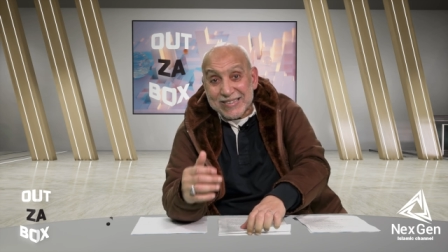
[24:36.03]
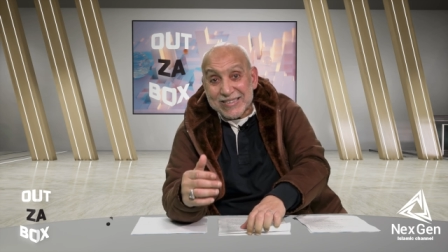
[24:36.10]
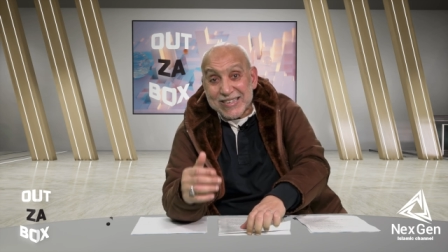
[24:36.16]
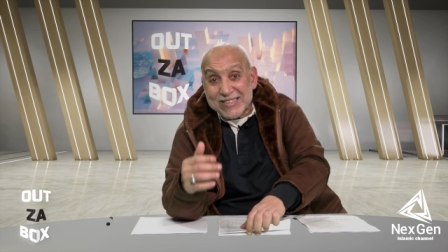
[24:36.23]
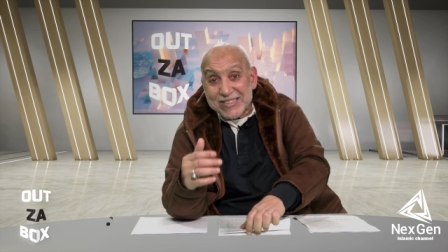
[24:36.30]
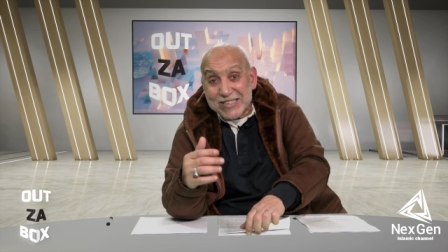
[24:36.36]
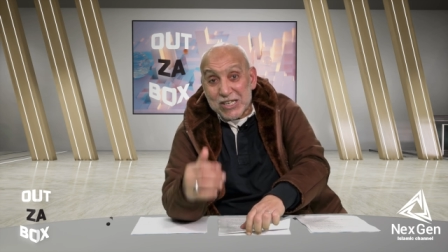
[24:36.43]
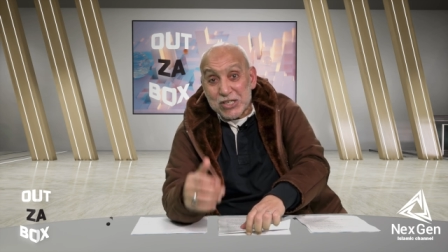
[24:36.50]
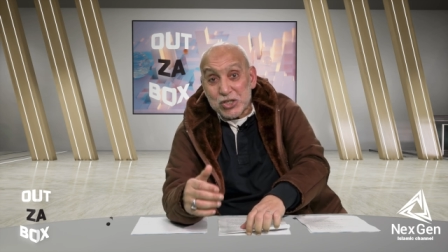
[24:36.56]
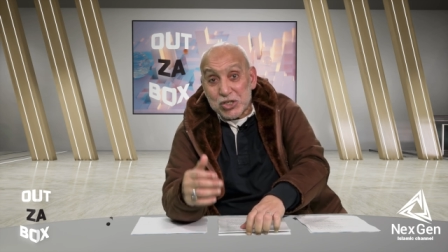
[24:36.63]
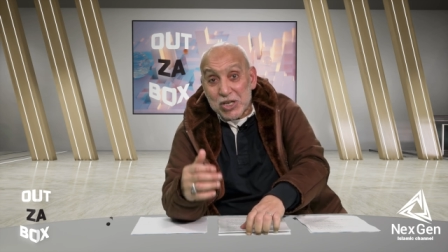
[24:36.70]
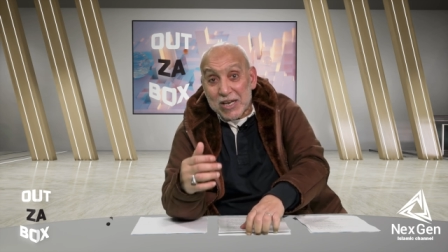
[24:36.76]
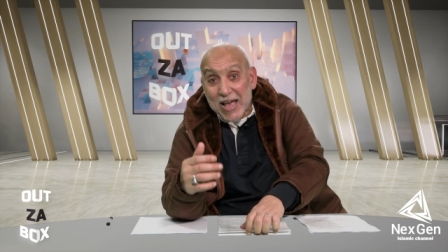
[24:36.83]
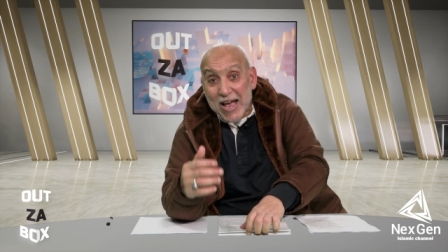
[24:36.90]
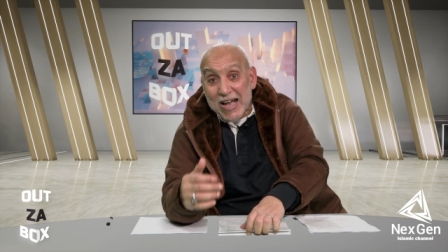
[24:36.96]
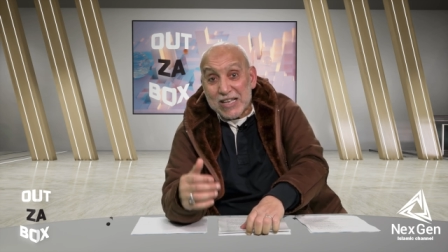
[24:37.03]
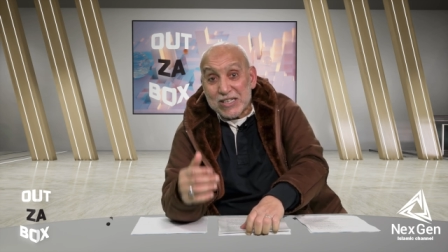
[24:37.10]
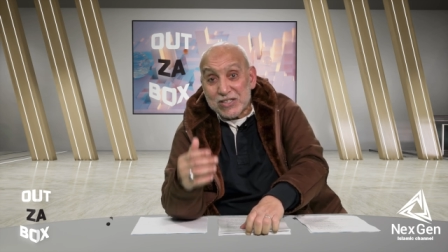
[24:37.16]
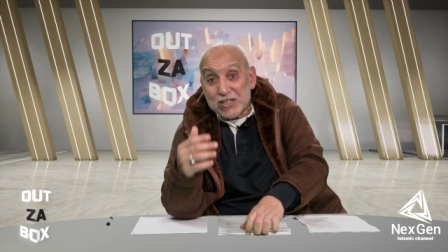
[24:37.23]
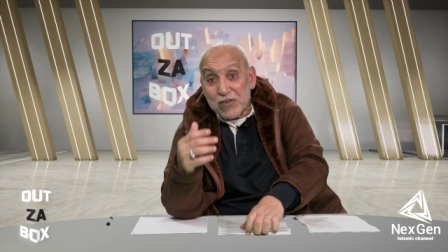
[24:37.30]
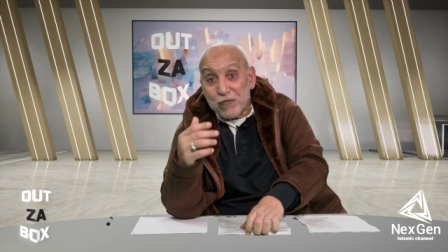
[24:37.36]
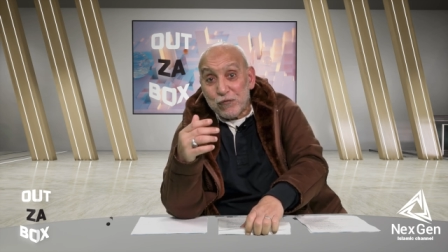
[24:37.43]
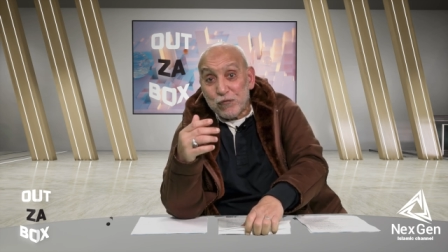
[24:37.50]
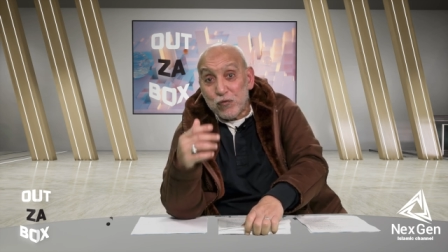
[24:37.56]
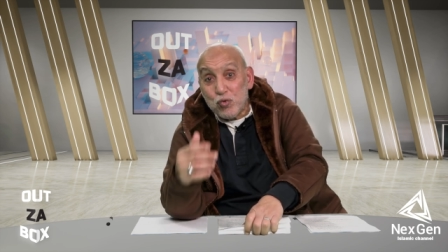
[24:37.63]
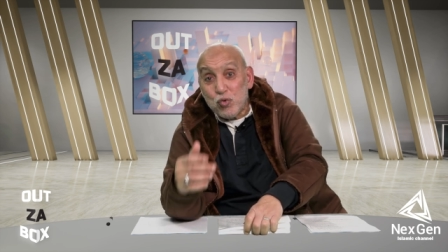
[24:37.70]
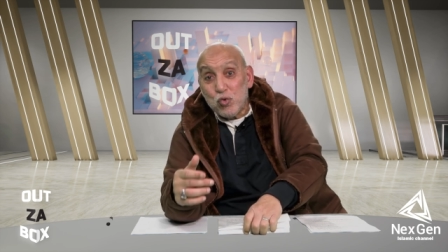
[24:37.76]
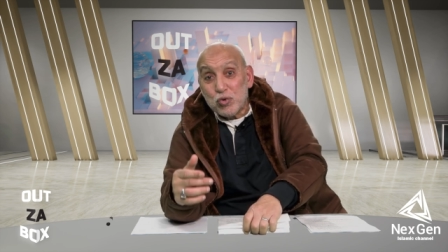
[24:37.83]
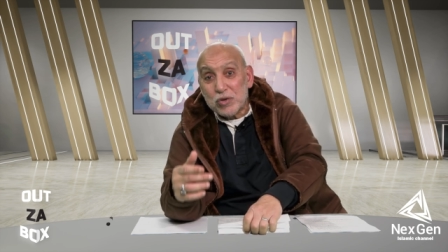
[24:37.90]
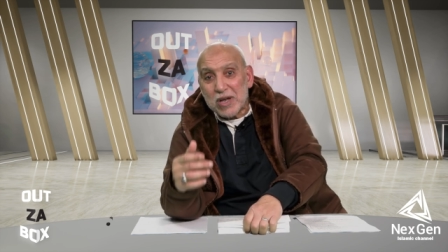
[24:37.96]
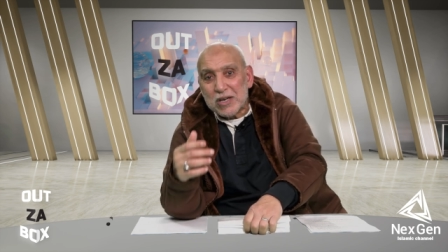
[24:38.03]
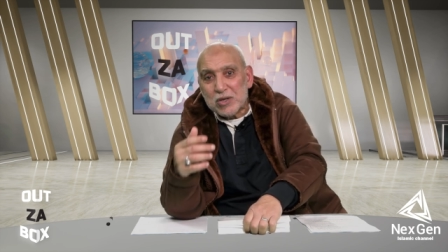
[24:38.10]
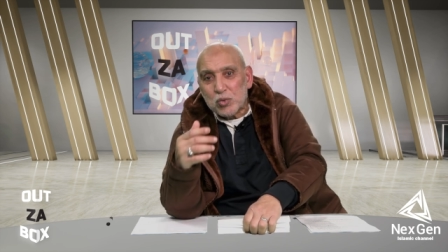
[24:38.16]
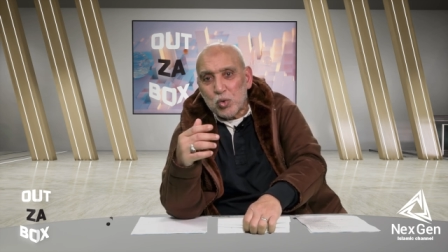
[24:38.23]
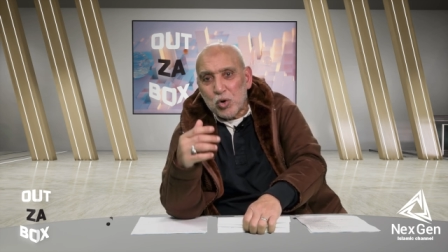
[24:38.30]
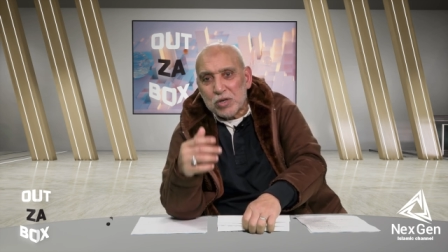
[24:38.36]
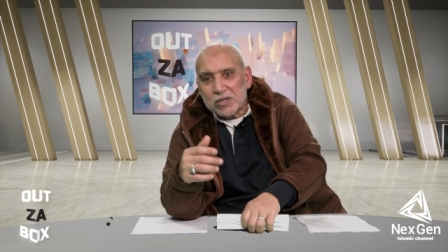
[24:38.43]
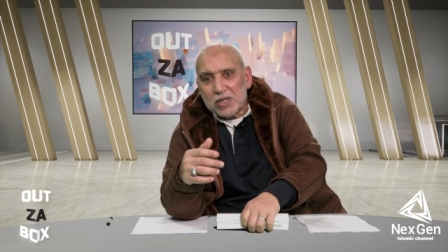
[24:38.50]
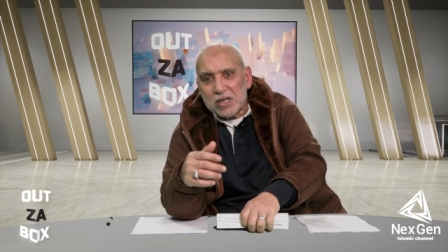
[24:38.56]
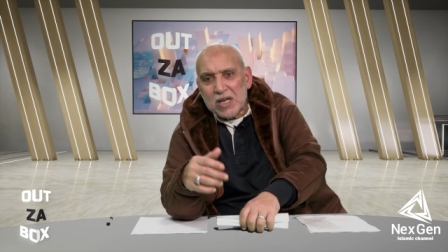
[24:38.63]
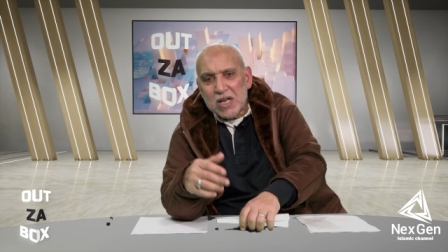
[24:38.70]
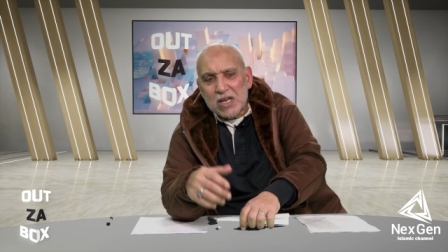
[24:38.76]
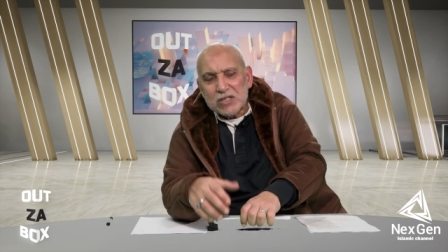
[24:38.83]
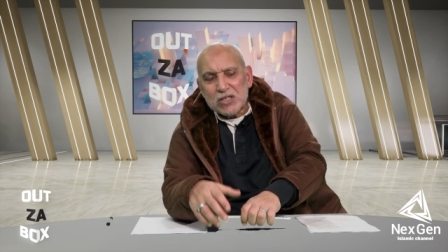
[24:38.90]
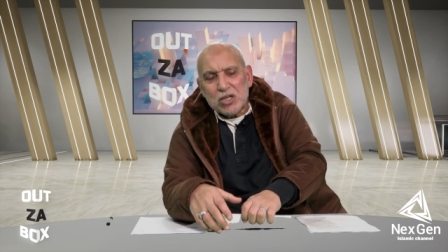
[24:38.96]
as essential as the food and water,